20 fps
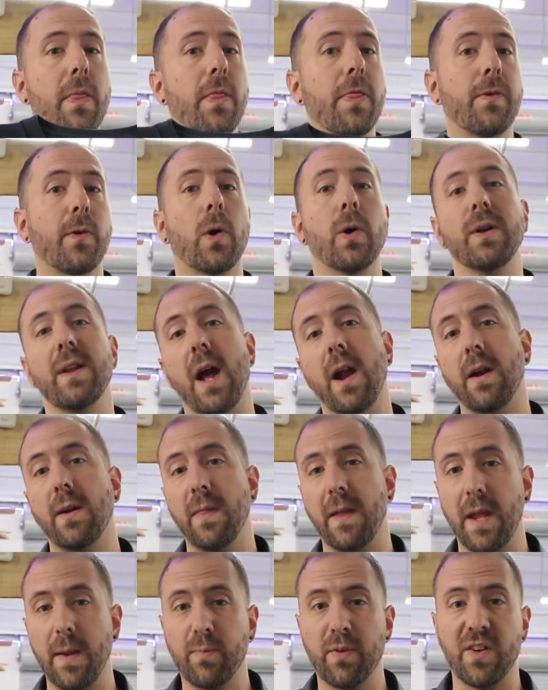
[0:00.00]
throw it down in
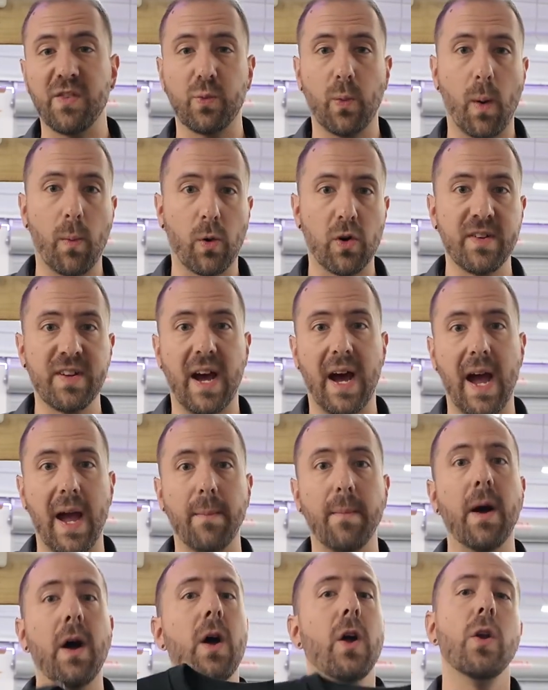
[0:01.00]
the heat press one more
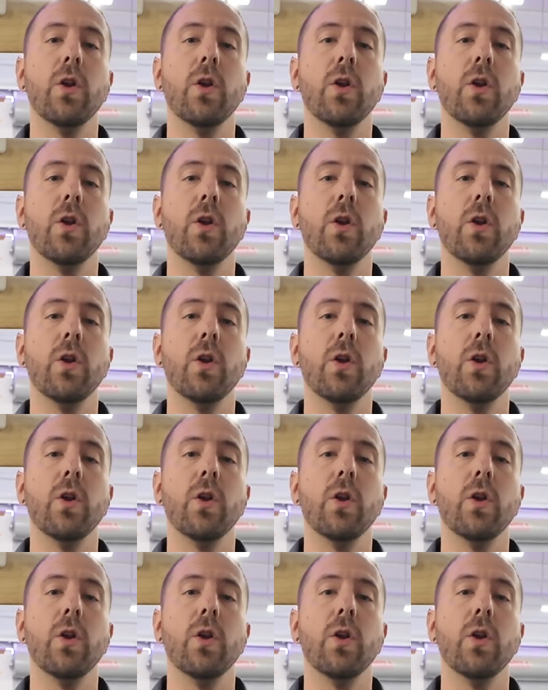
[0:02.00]
time.